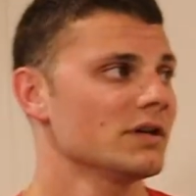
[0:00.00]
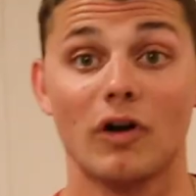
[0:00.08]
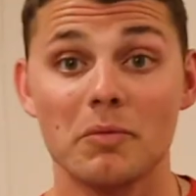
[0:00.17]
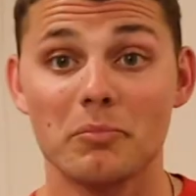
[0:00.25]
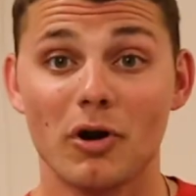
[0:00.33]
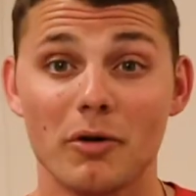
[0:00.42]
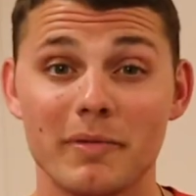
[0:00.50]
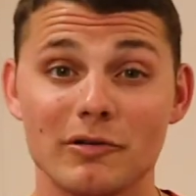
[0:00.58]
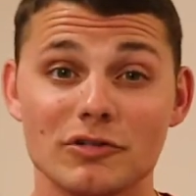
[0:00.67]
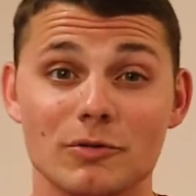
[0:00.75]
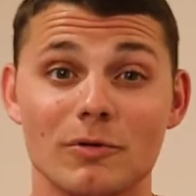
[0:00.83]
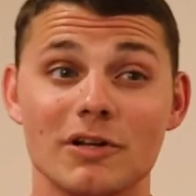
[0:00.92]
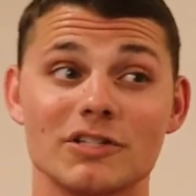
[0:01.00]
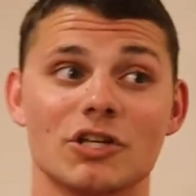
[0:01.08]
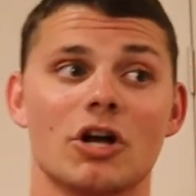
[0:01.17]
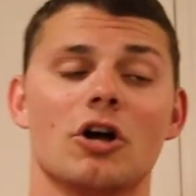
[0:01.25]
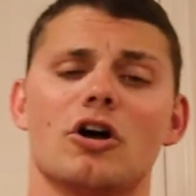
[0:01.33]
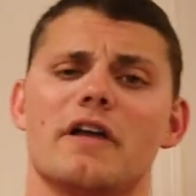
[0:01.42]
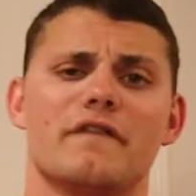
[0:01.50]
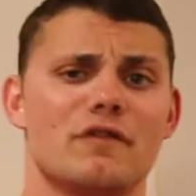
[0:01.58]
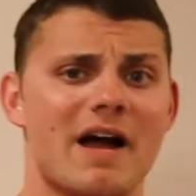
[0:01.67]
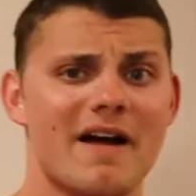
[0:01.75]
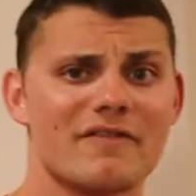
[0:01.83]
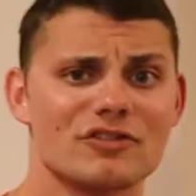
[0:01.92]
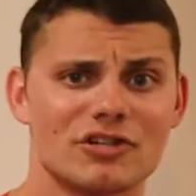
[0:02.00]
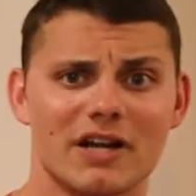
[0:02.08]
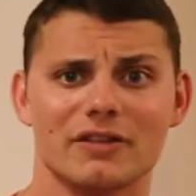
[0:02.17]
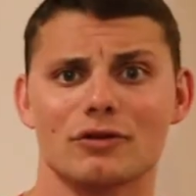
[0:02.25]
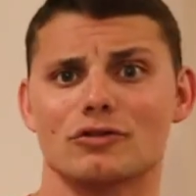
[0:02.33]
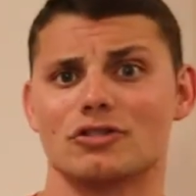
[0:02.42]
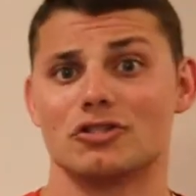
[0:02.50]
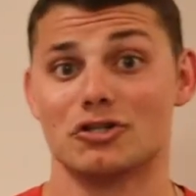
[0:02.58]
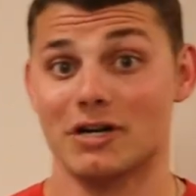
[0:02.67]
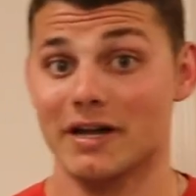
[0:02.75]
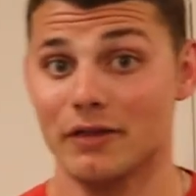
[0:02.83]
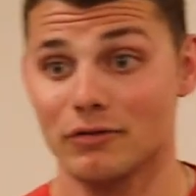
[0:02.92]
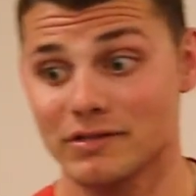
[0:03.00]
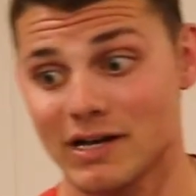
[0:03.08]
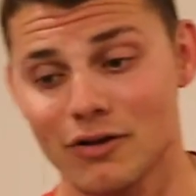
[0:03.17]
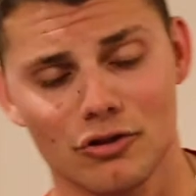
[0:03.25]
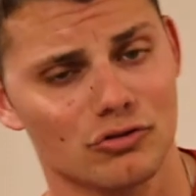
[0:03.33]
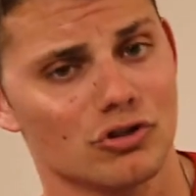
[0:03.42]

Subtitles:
Front barbell squats, if you haven't tried those, try those out.